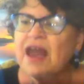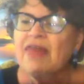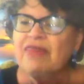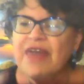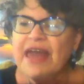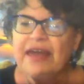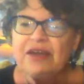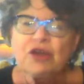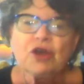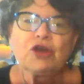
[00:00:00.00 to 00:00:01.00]

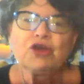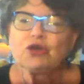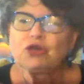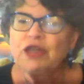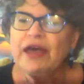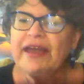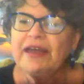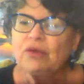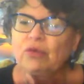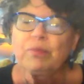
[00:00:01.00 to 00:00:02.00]
then your
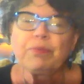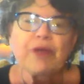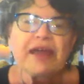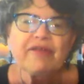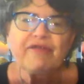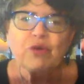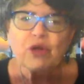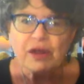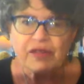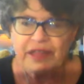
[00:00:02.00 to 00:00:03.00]
light will break
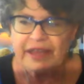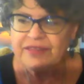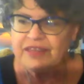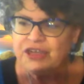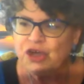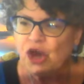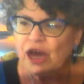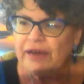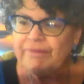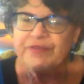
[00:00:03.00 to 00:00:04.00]
forth like the
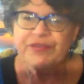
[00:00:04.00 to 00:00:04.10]
dawn.